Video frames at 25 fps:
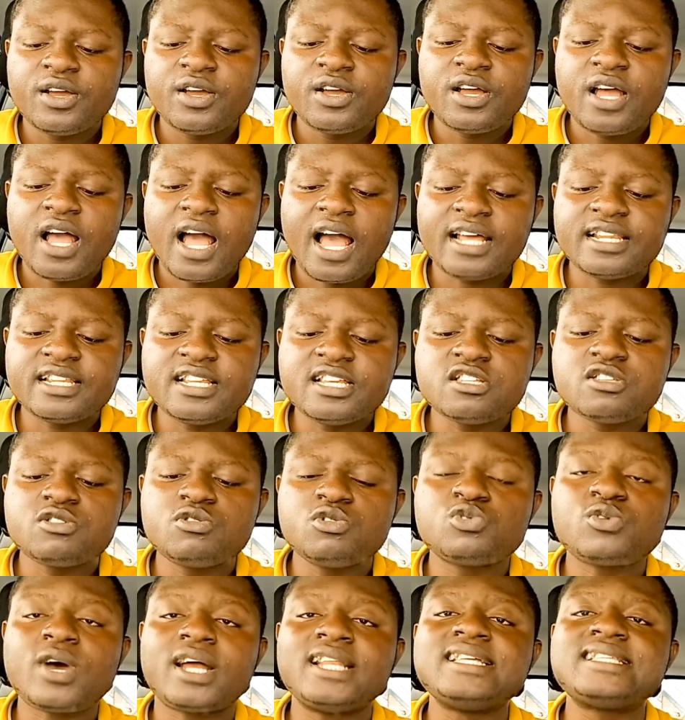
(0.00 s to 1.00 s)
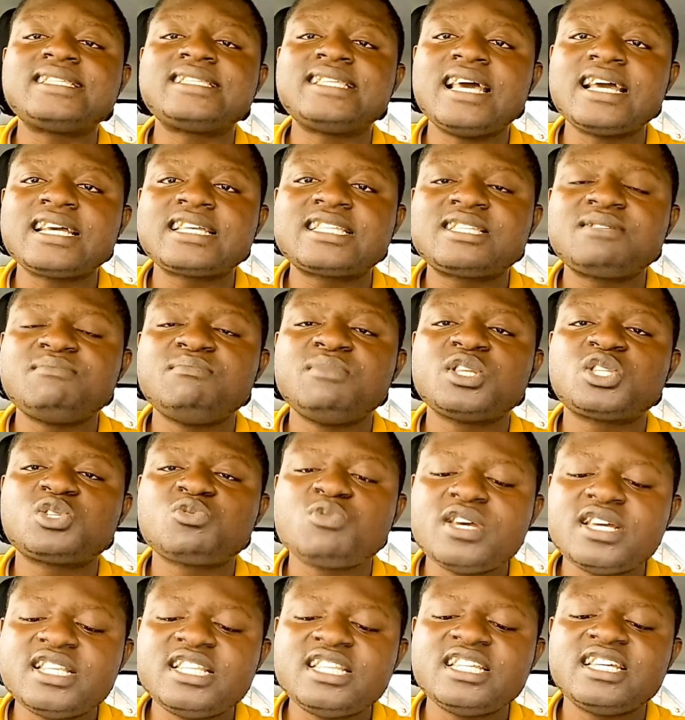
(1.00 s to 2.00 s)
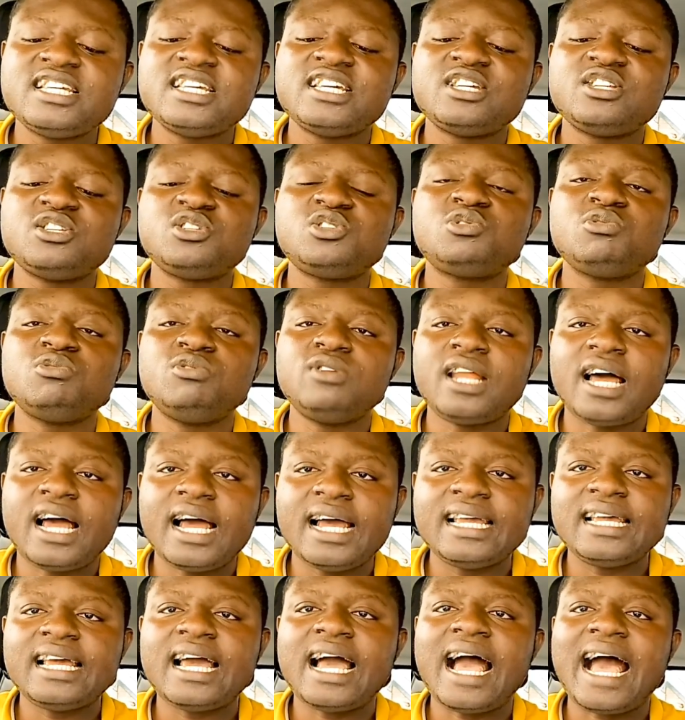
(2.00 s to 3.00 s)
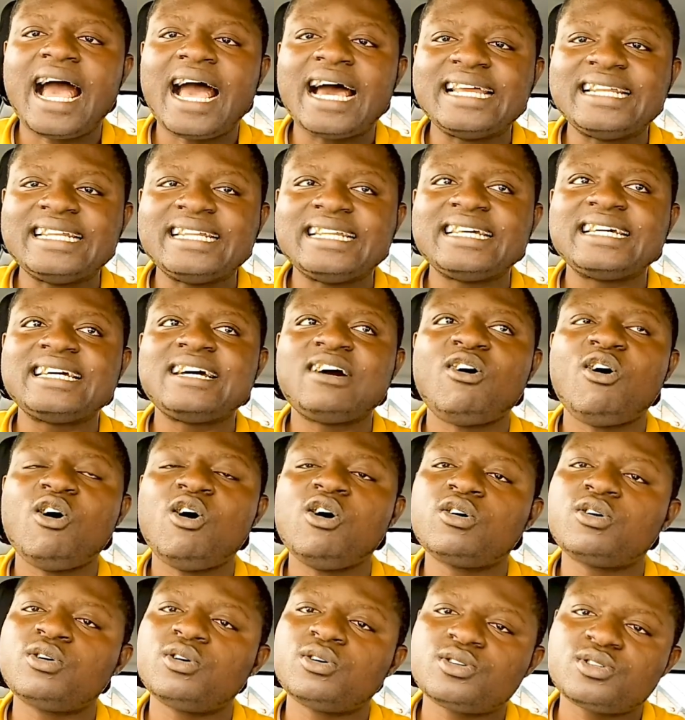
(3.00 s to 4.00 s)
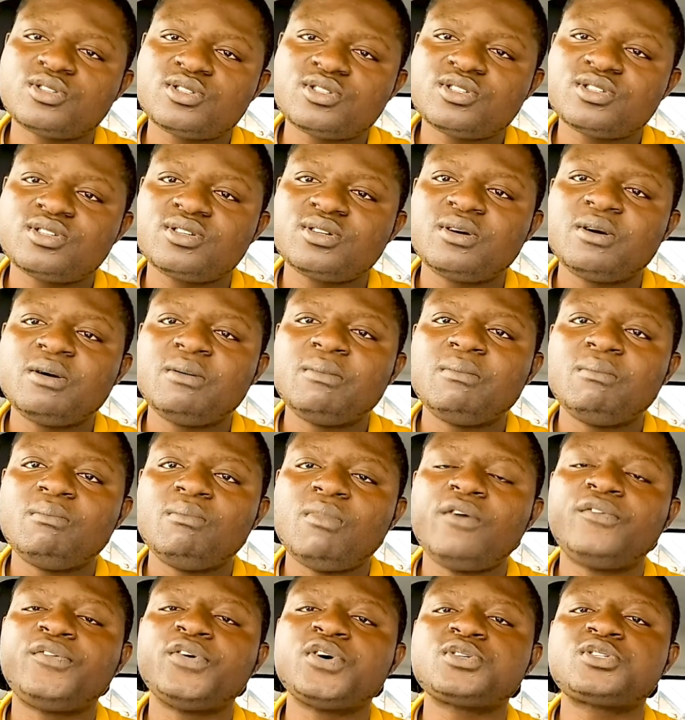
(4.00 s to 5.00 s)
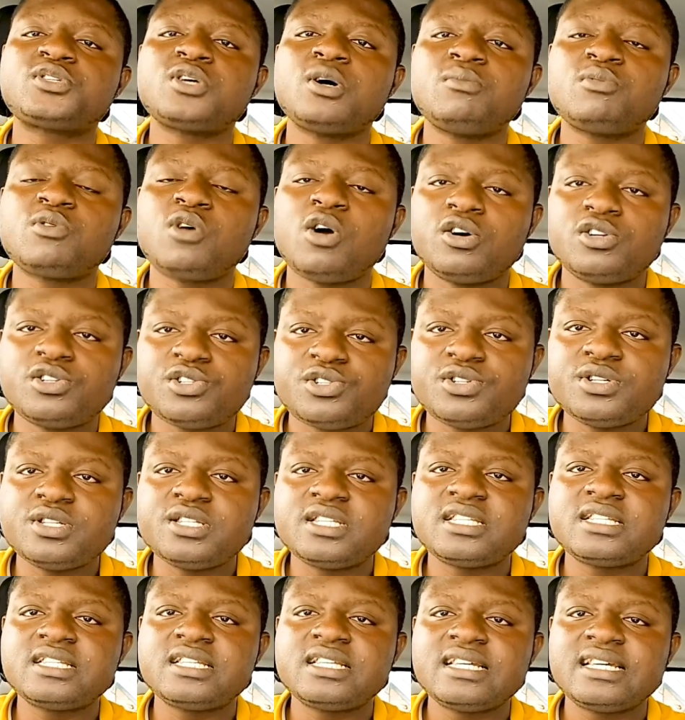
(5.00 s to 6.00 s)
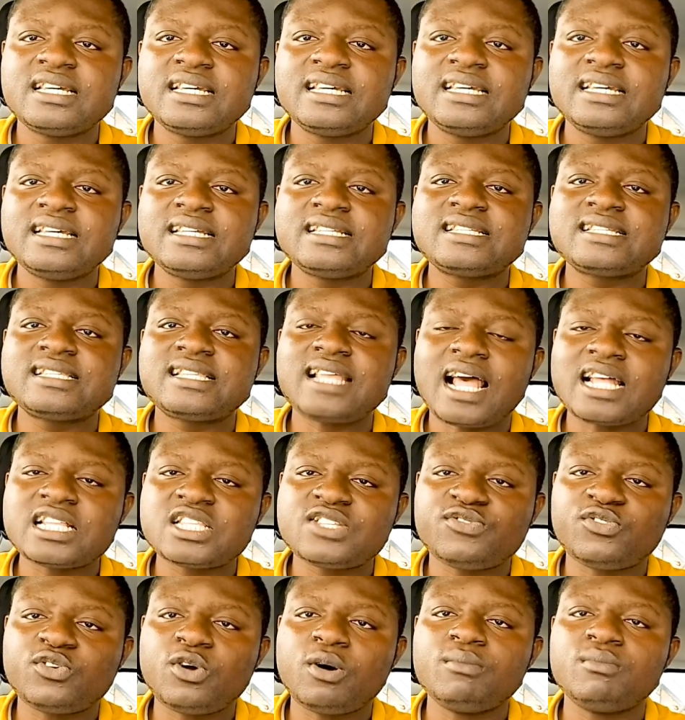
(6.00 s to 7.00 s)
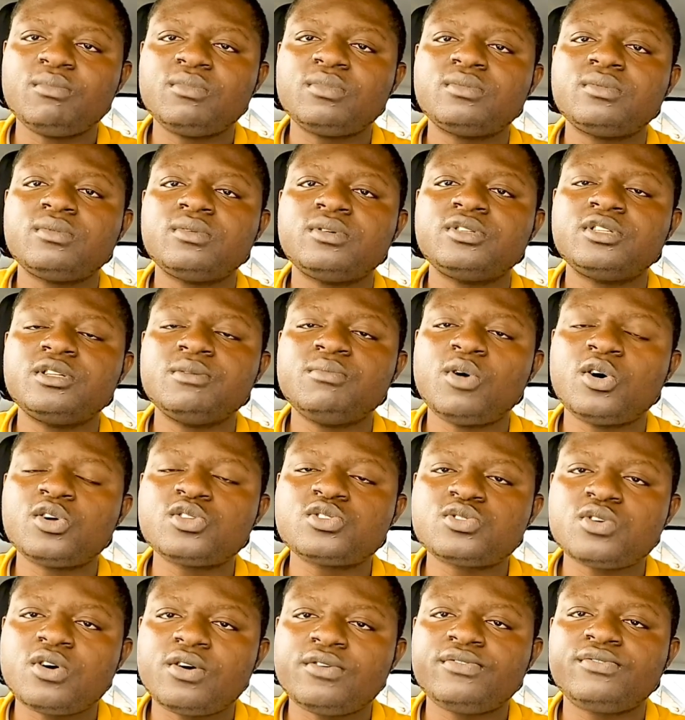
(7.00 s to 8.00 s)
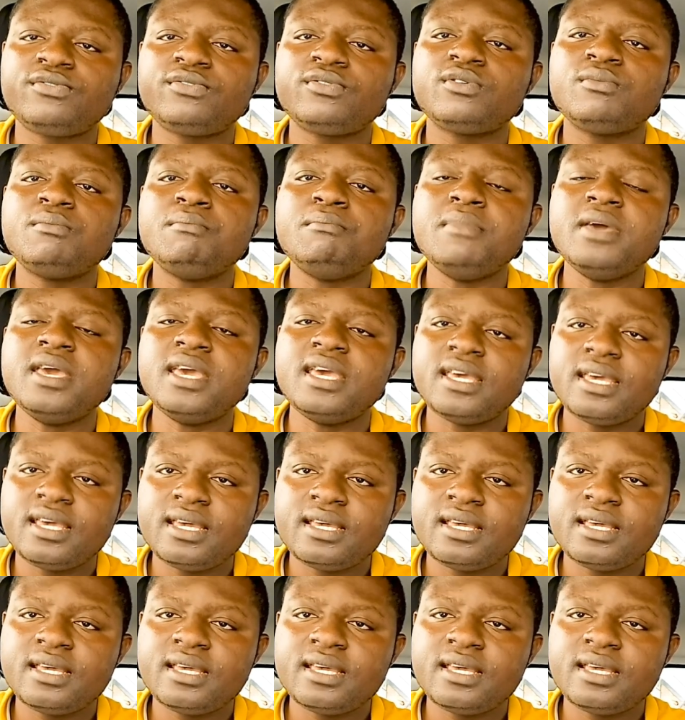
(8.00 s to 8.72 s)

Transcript: And this usually takes between July and August. But for some countries, it starts from the month of May.